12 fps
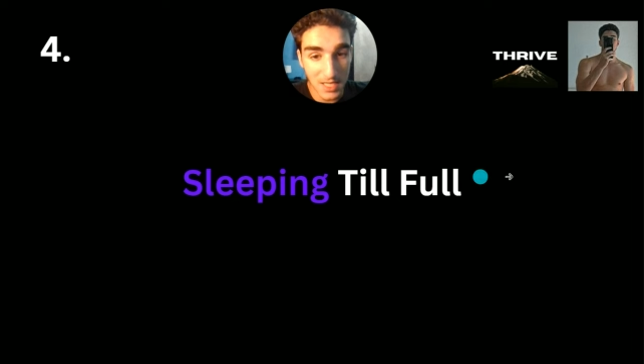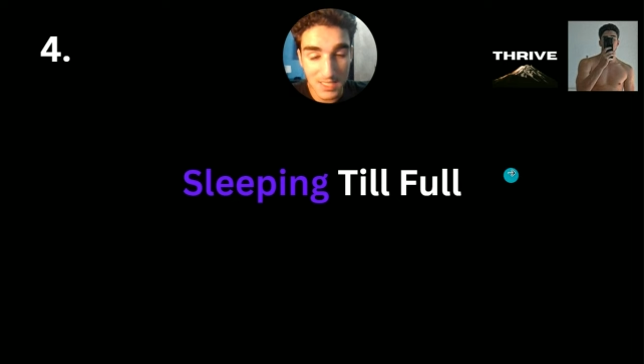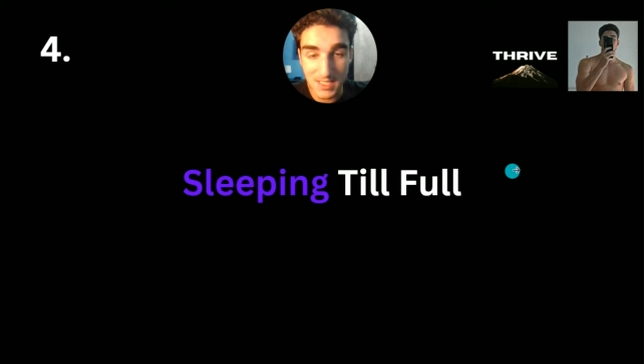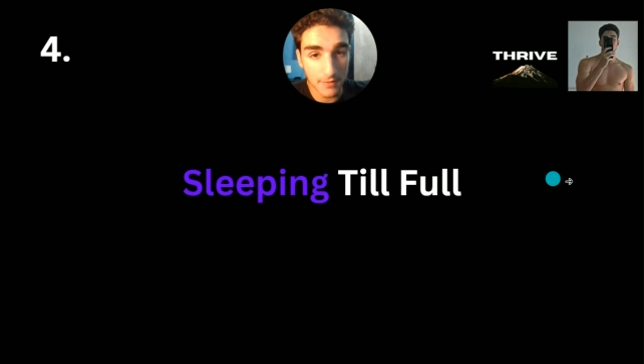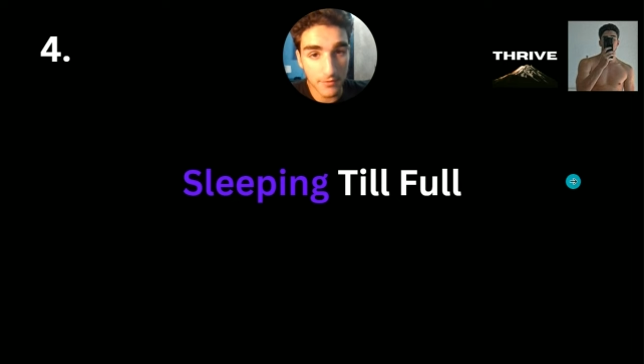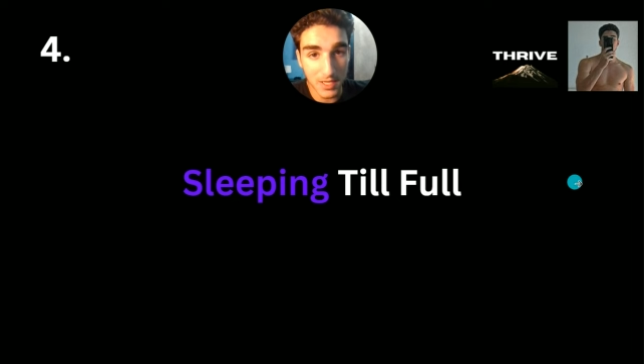
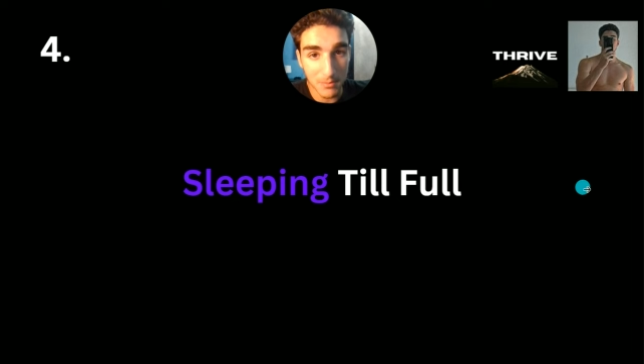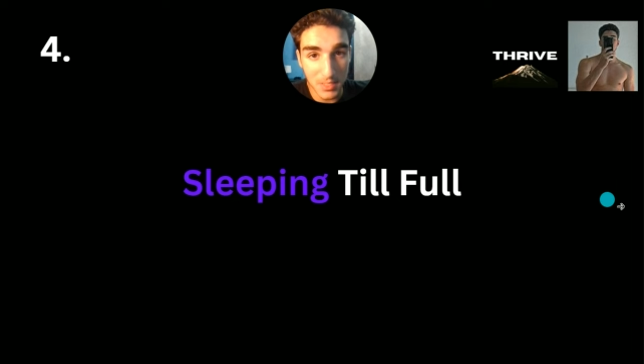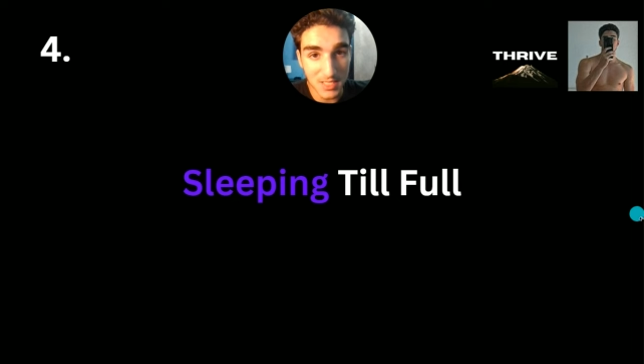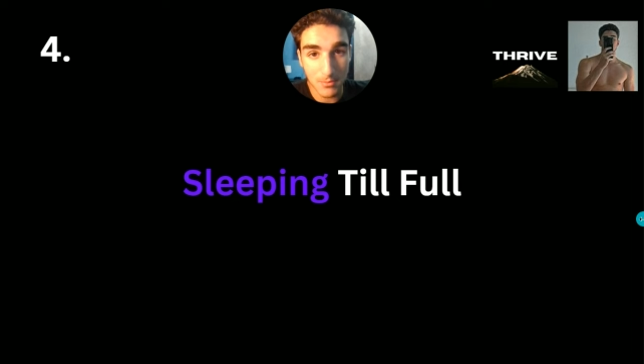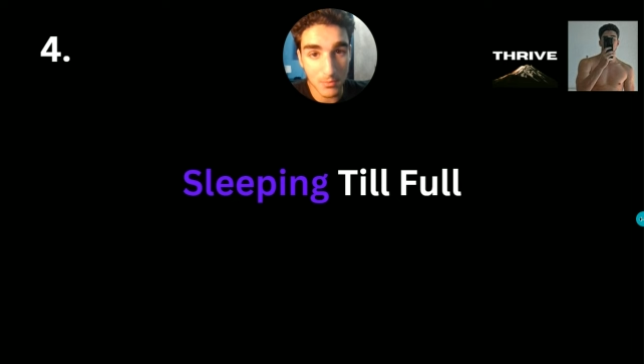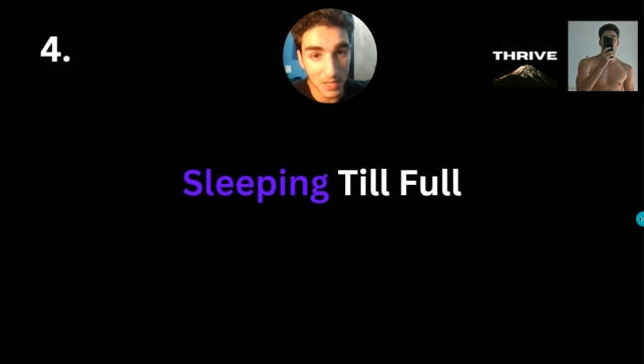That's the
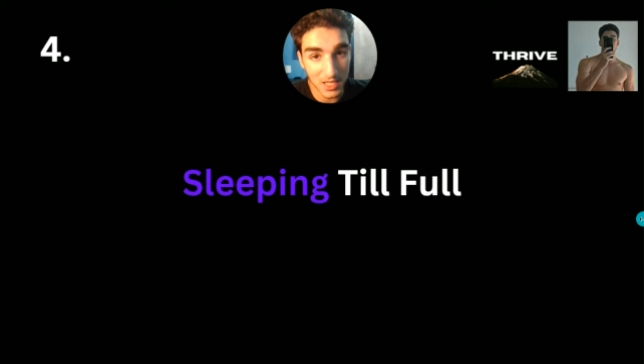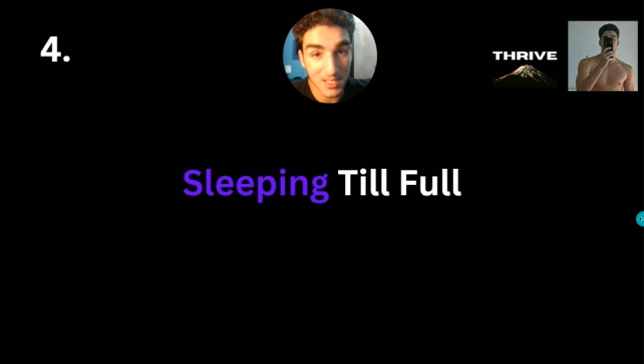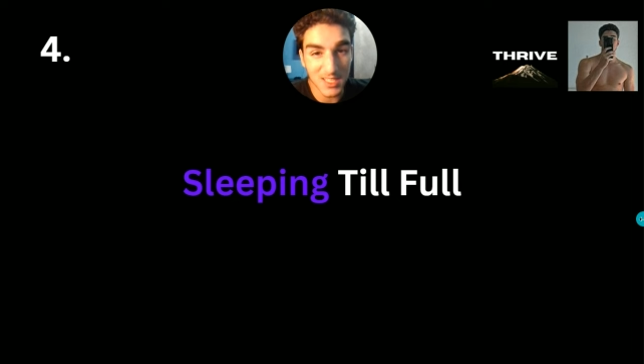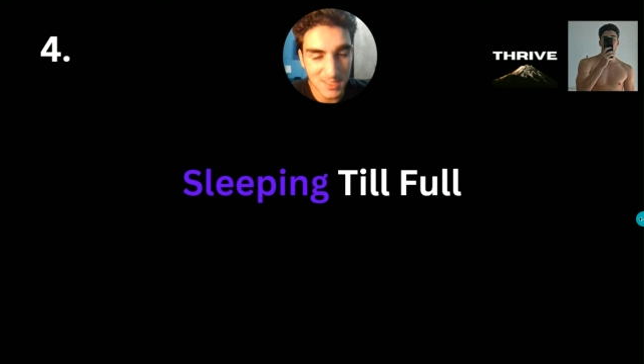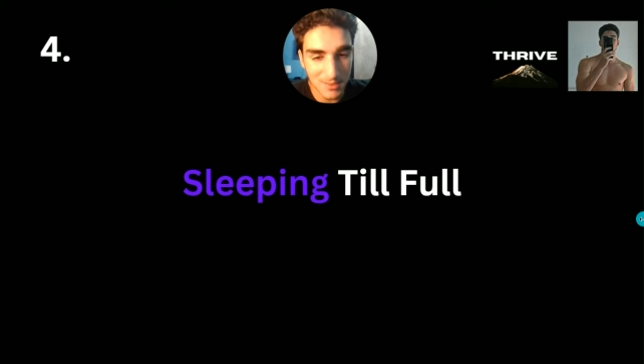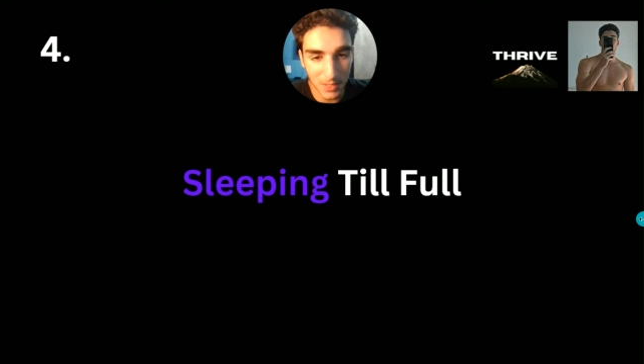fucking best, like
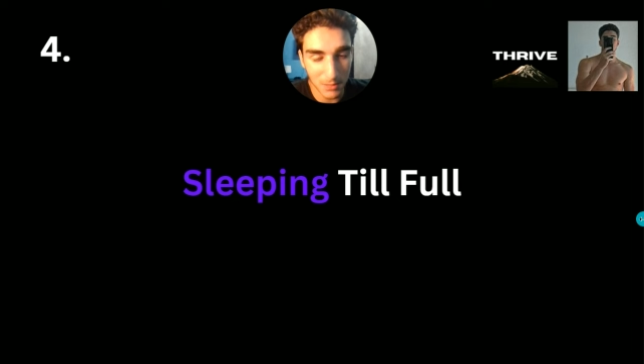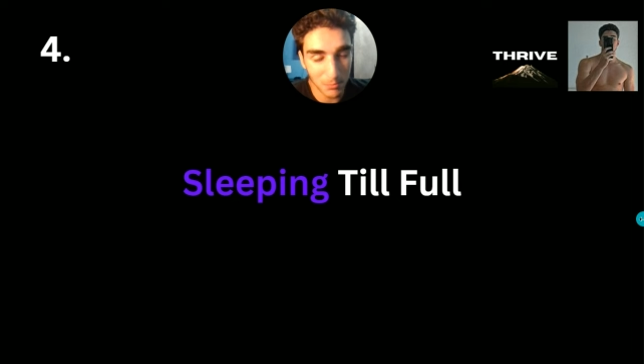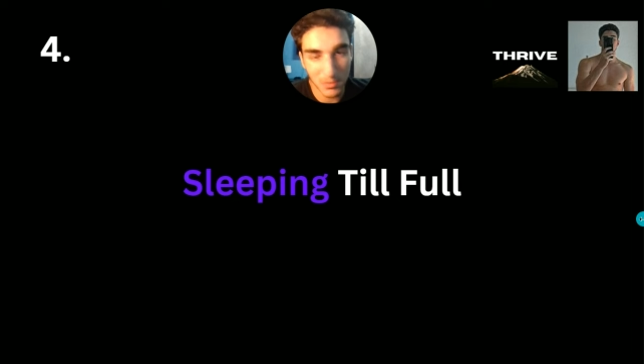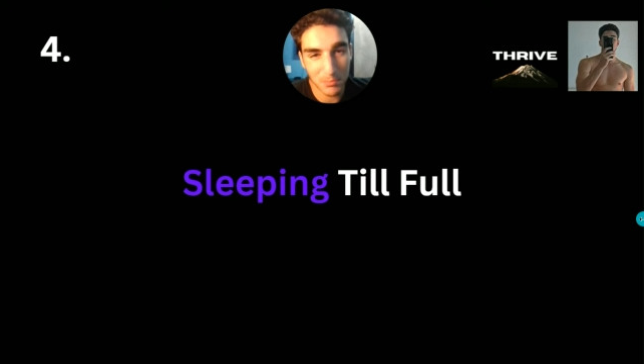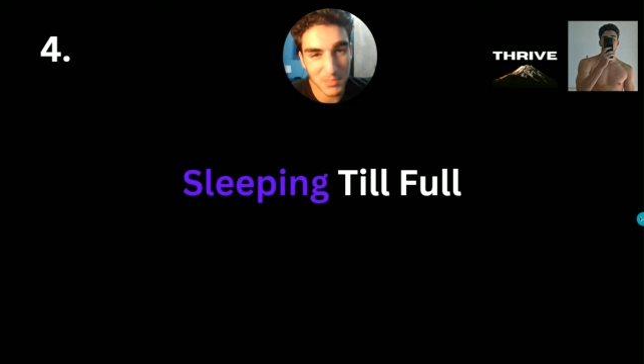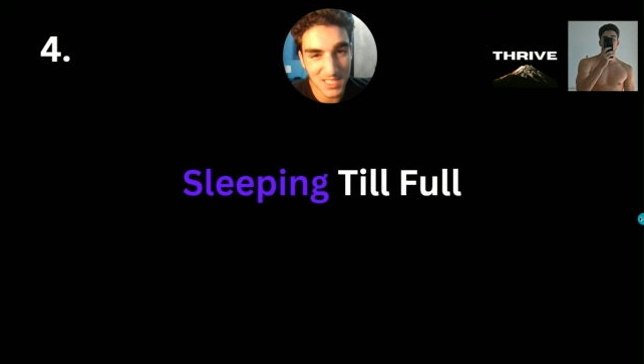
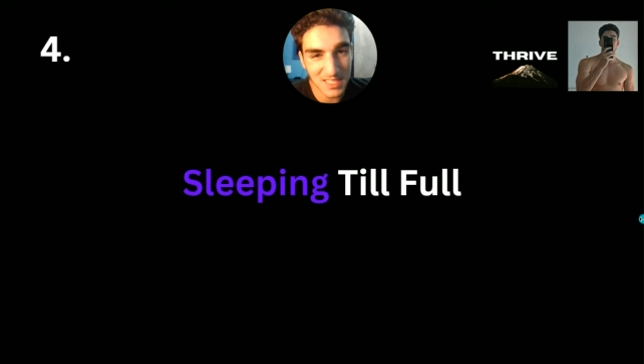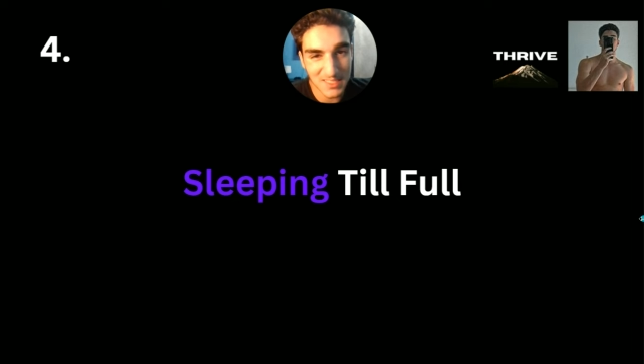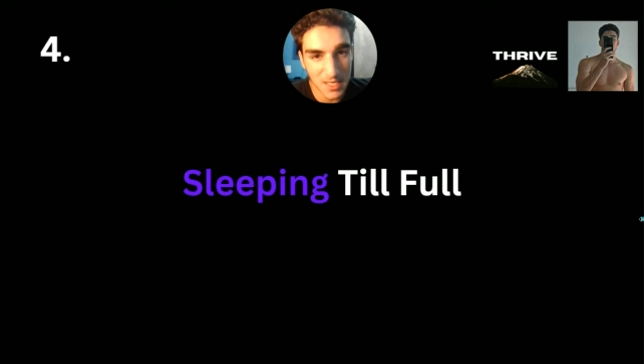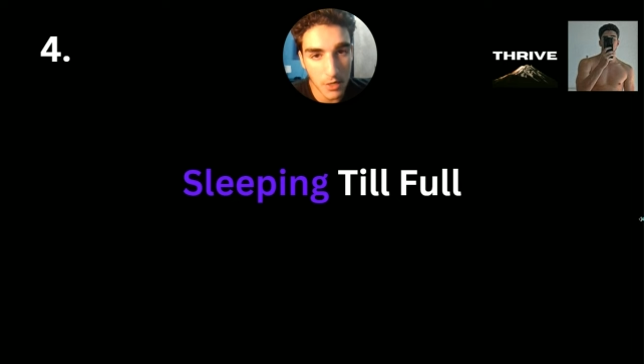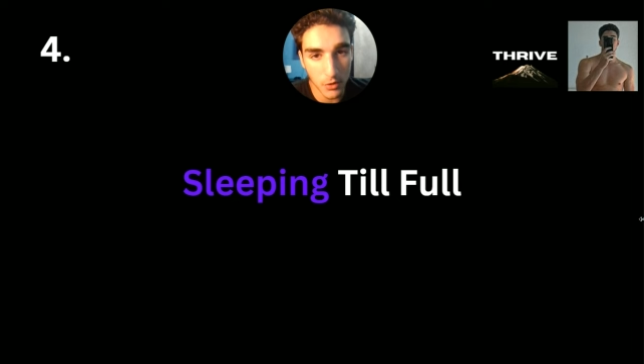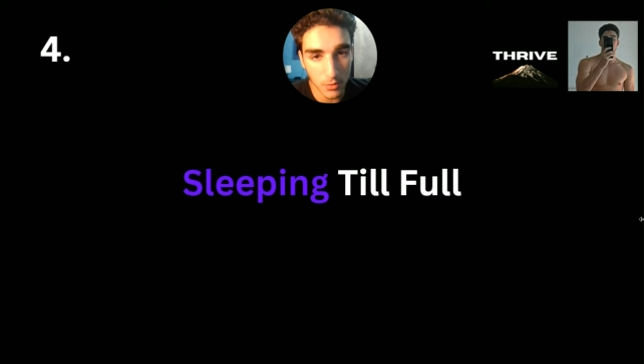best
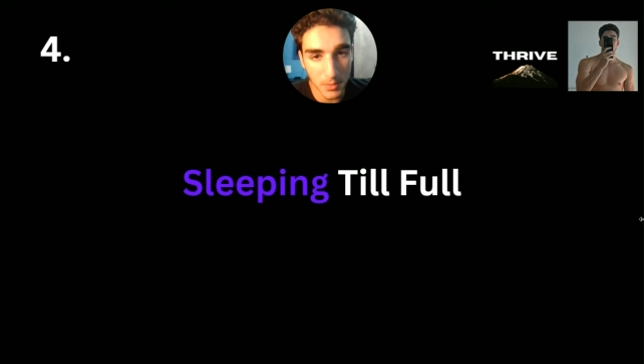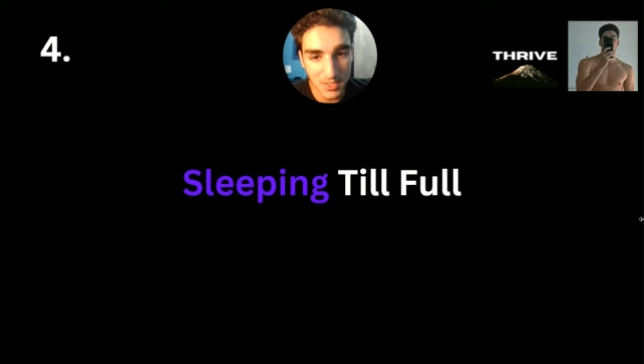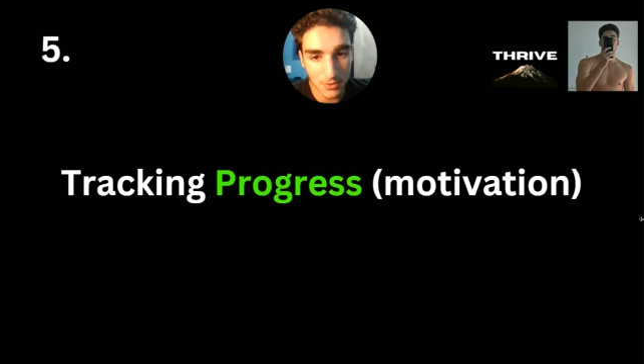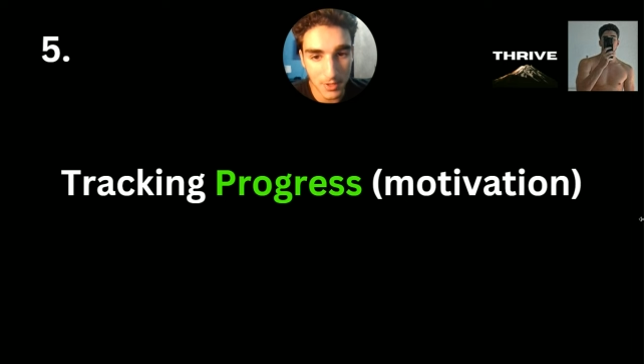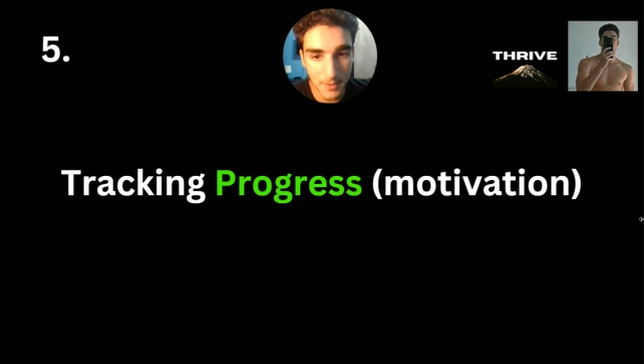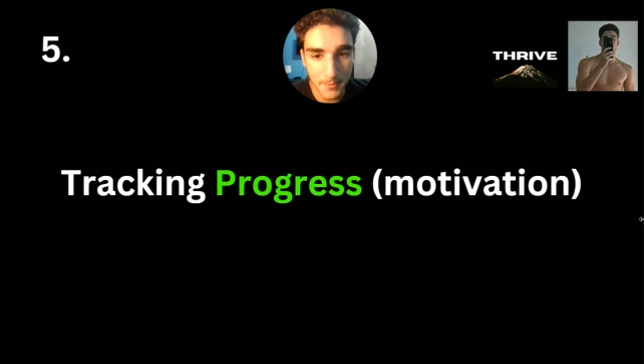case scenario,
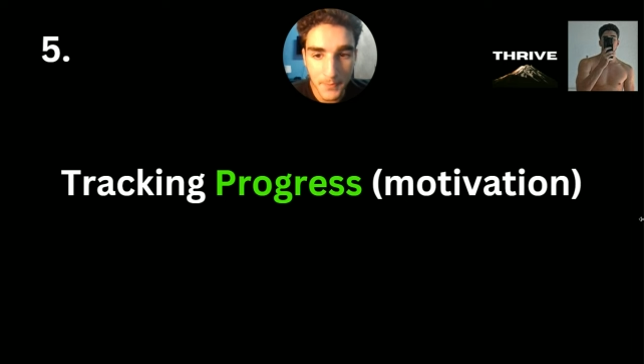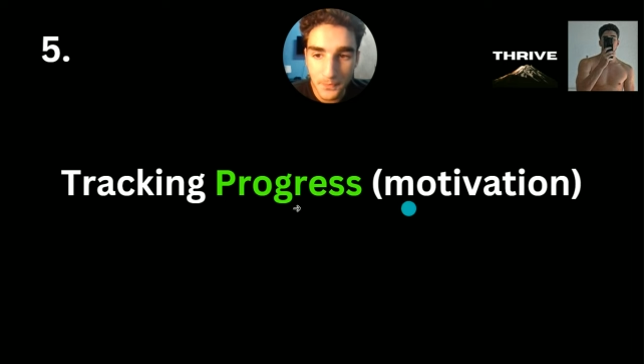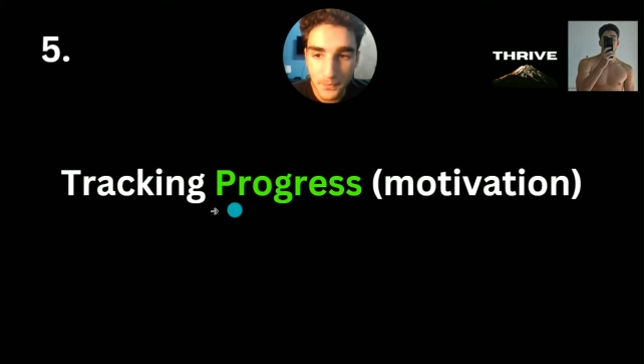basically.